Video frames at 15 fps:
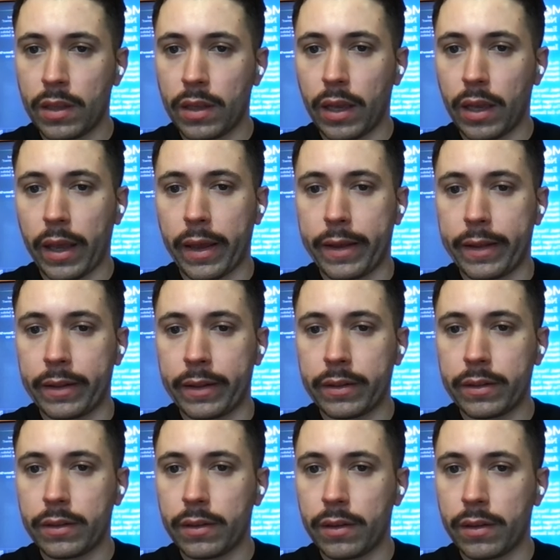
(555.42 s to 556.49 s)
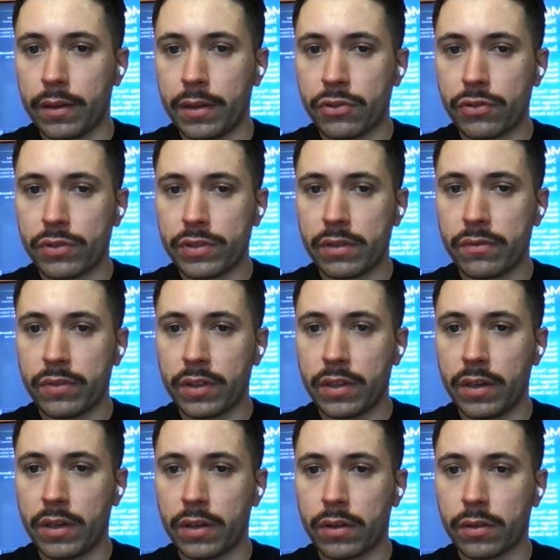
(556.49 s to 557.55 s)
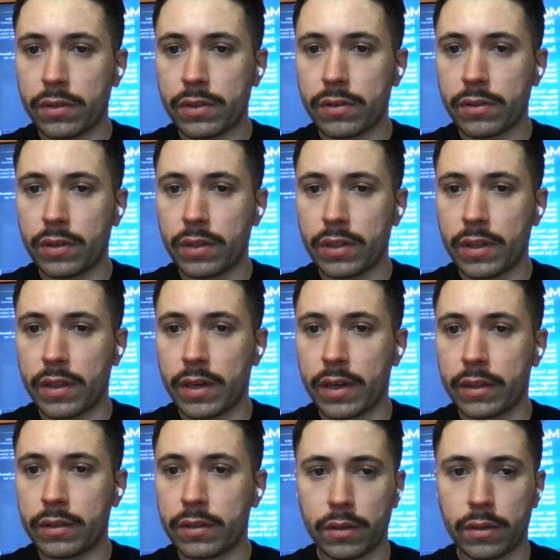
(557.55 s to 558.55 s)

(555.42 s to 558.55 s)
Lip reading: And the interesting thing here also is that